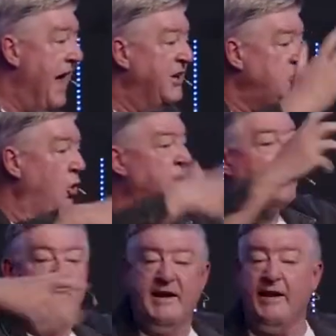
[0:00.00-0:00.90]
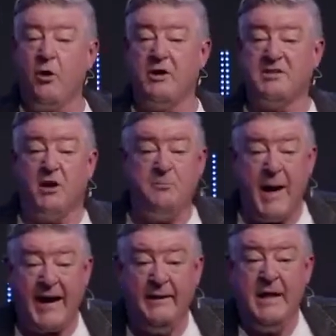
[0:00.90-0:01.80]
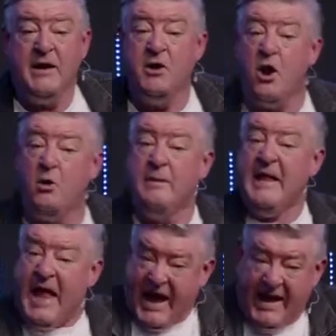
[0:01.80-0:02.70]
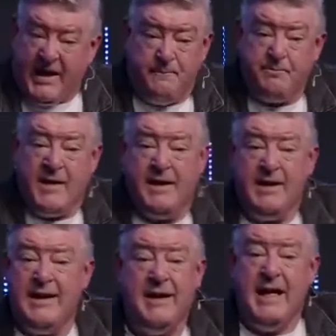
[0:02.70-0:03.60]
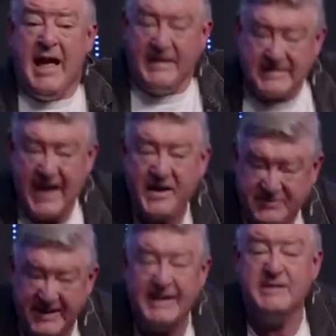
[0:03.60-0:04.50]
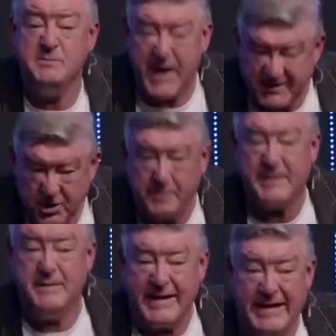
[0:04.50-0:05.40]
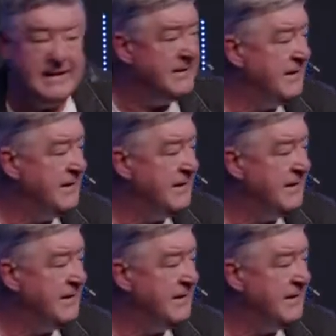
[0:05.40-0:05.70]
He started to relate all the stuff back. You know, his life still is messed up at the minute,